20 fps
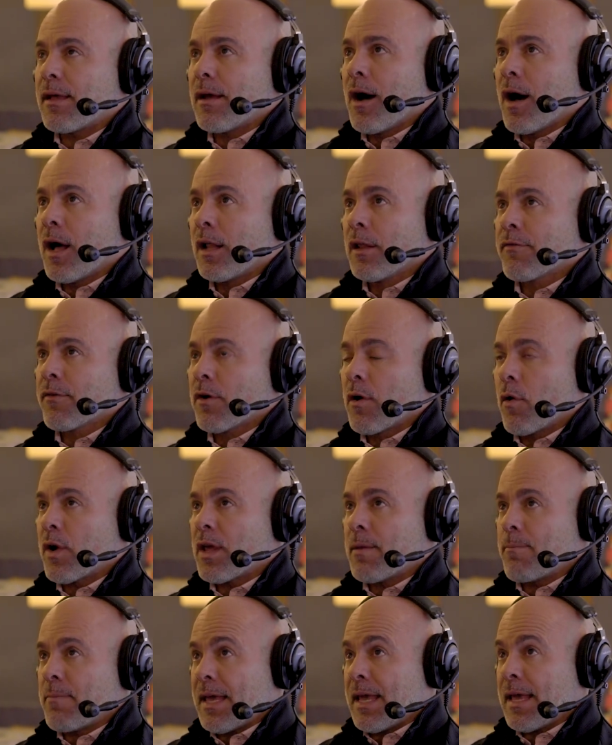Oliver
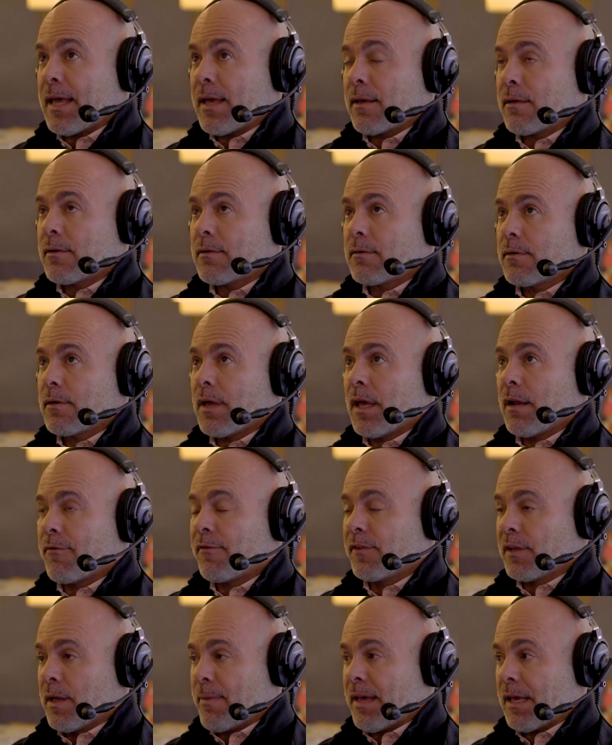already being at
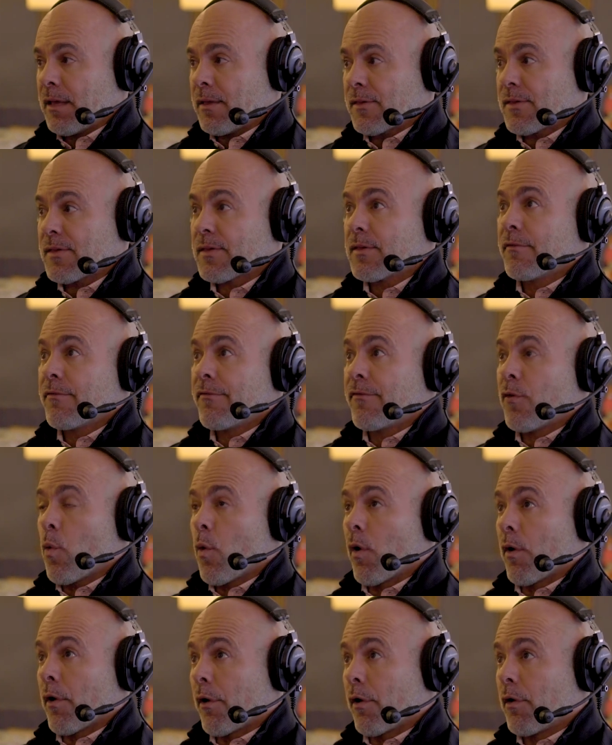Fleming's
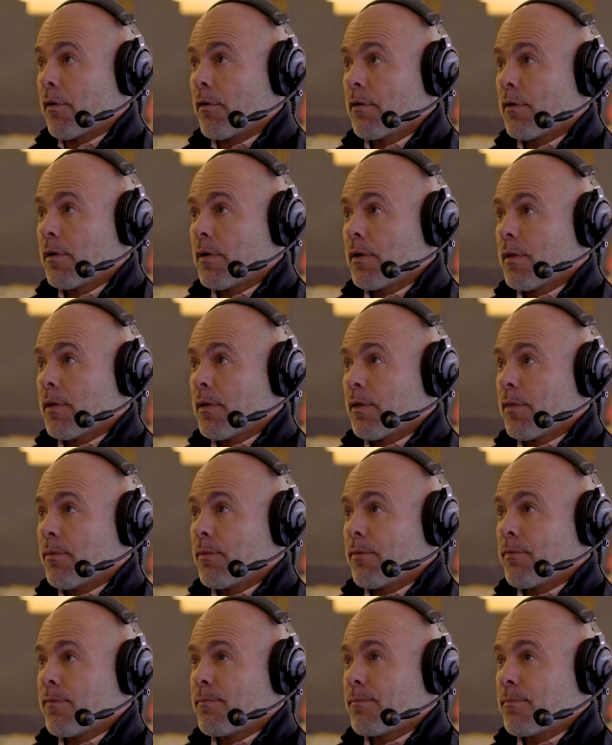for
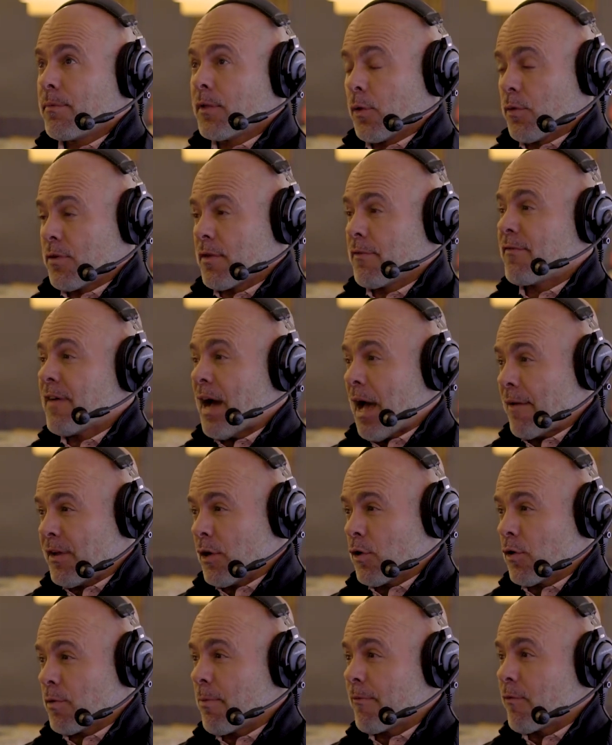close to five
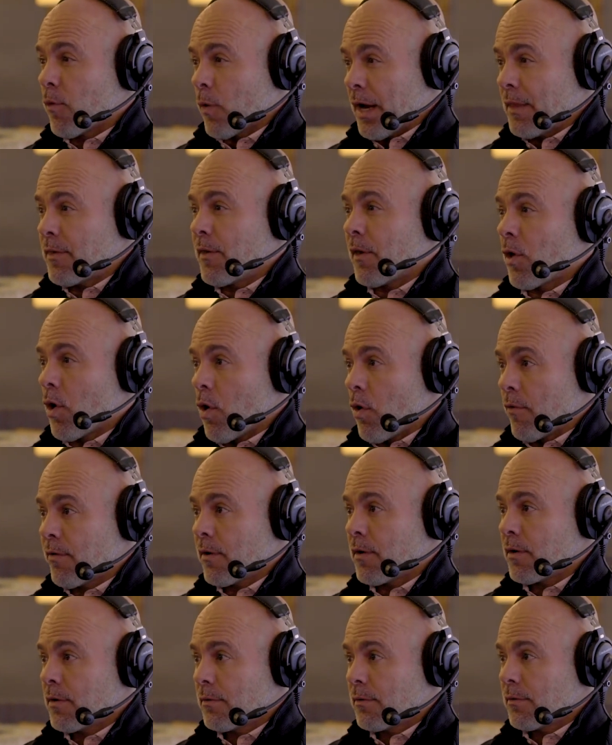years before I took
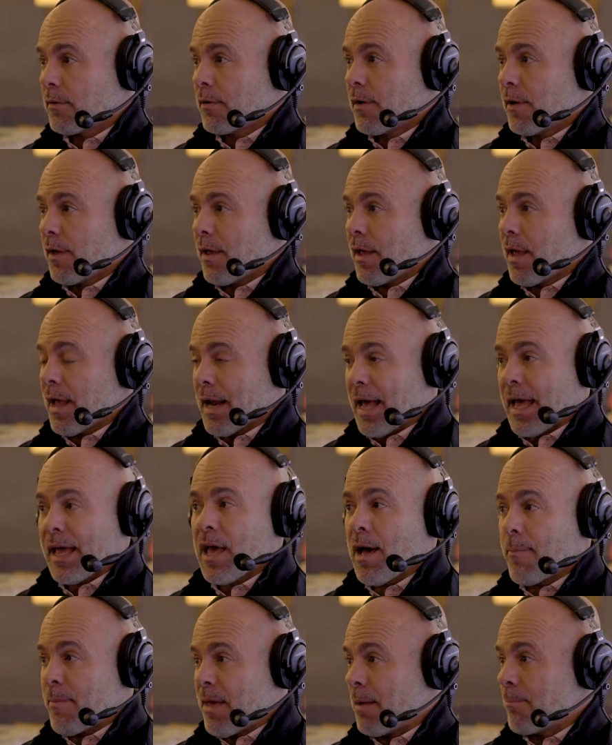over, and I
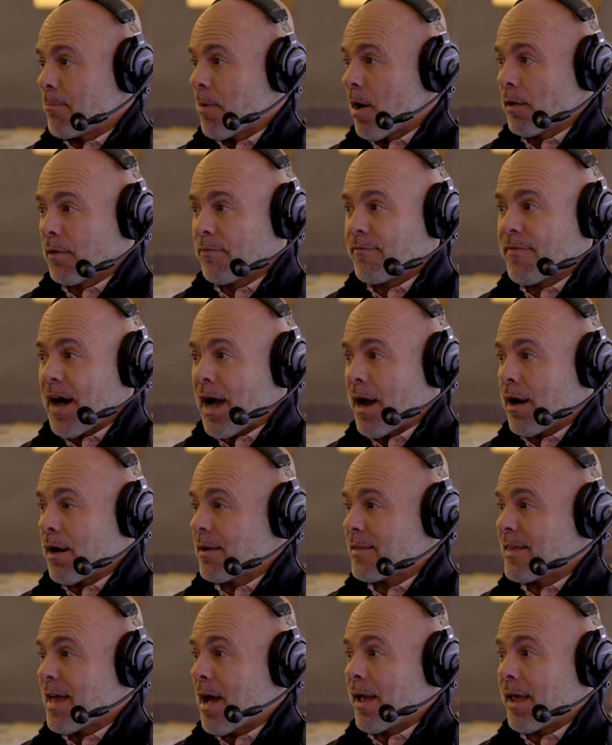come in, ball of fire,
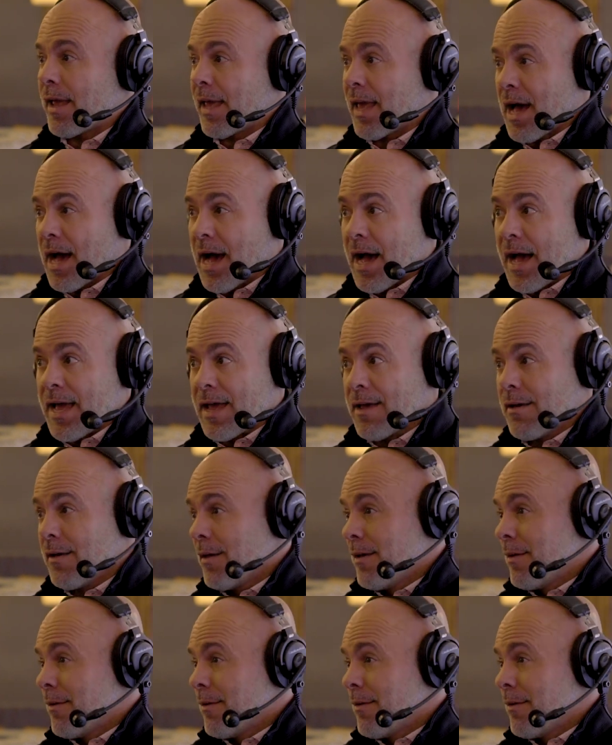Italian guy.